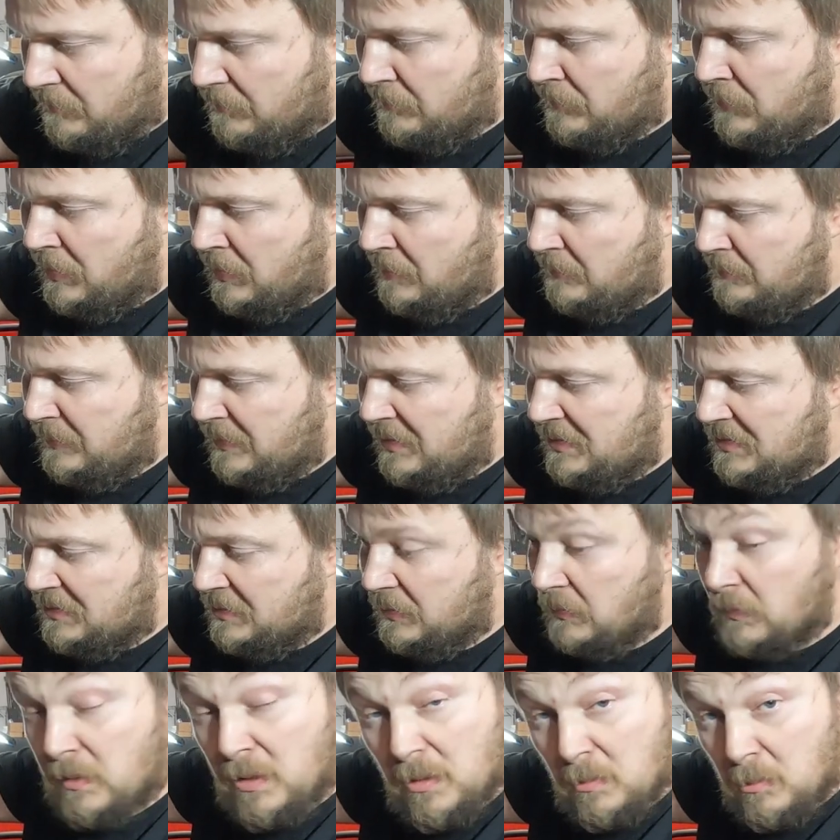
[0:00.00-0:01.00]
But
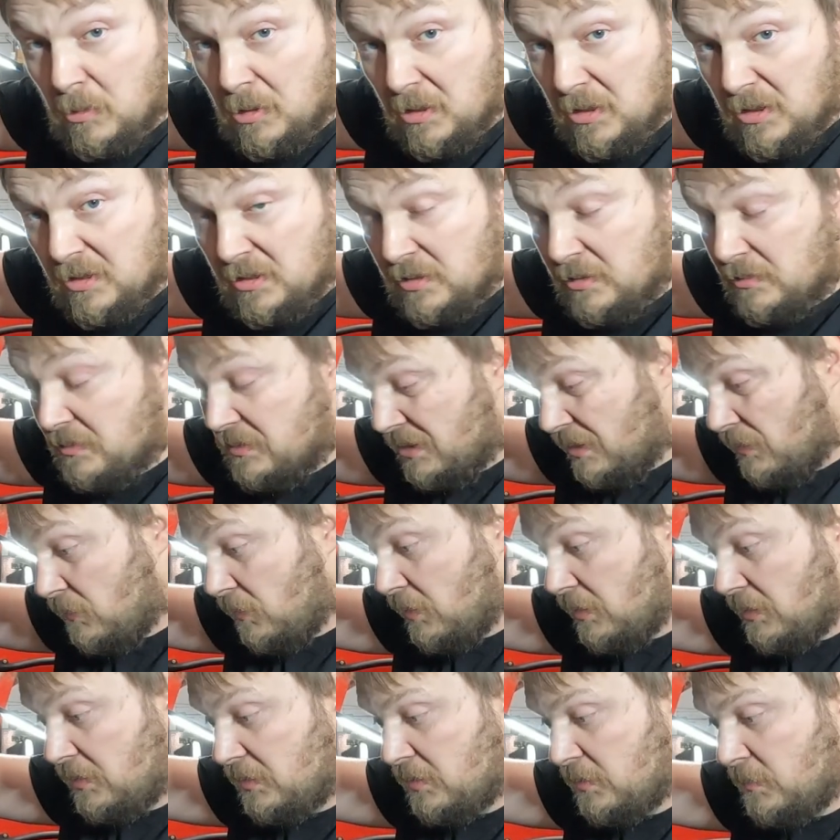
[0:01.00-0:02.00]
basically what I wanted to do is I
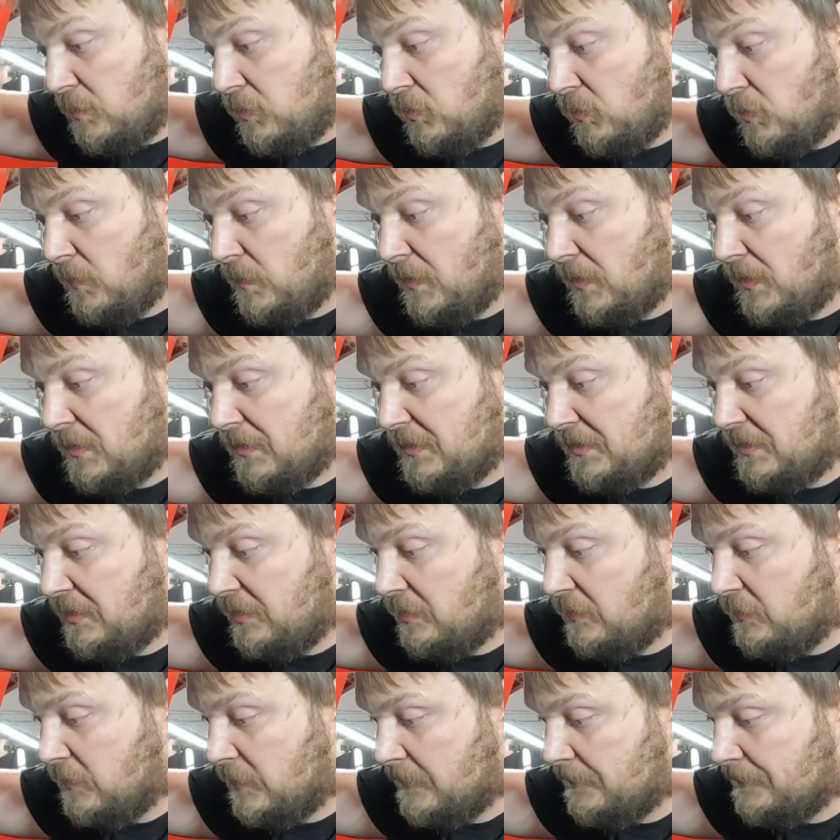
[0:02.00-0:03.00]
wanted to pull apart the
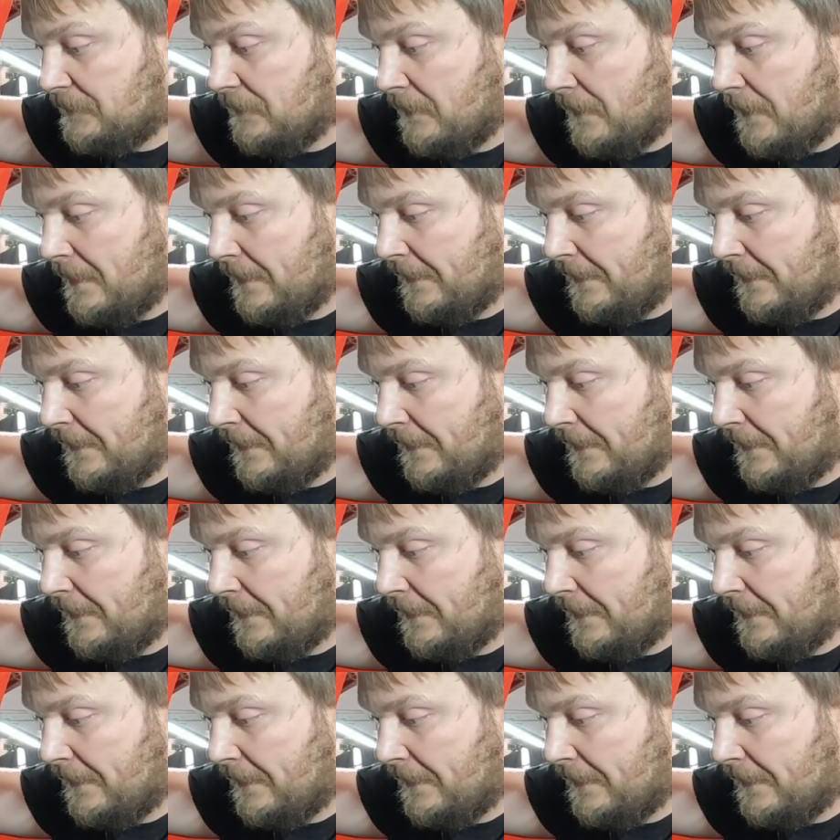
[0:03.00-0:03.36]
other one